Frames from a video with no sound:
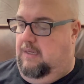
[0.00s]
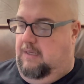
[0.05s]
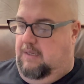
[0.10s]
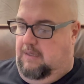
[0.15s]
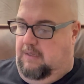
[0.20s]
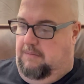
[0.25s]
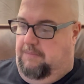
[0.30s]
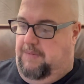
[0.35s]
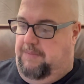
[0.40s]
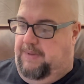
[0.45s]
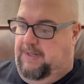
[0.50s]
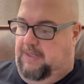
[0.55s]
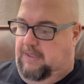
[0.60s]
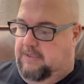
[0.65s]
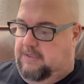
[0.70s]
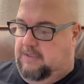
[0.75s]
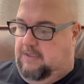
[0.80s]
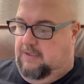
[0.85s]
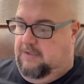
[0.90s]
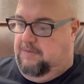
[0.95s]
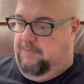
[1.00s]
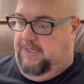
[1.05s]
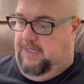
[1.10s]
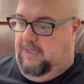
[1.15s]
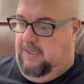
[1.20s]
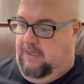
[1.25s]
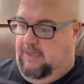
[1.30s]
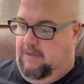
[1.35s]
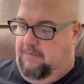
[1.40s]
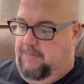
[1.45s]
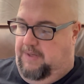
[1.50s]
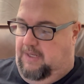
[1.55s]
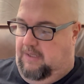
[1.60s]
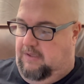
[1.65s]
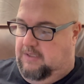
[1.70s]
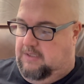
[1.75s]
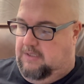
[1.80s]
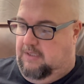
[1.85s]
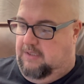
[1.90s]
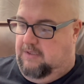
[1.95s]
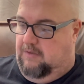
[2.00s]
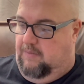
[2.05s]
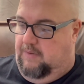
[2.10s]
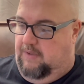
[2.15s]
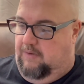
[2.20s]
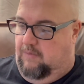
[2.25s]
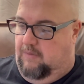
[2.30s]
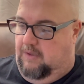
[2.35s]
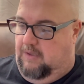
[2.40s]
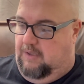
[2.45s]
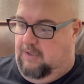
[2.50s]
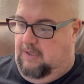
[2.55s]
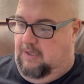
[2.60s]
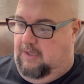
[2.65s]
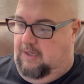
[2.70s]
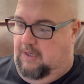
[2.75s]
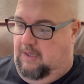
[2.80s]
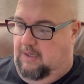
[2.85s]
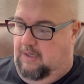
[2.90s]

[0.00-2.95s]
And my Bellistol's being like me, just doesn't want to work today.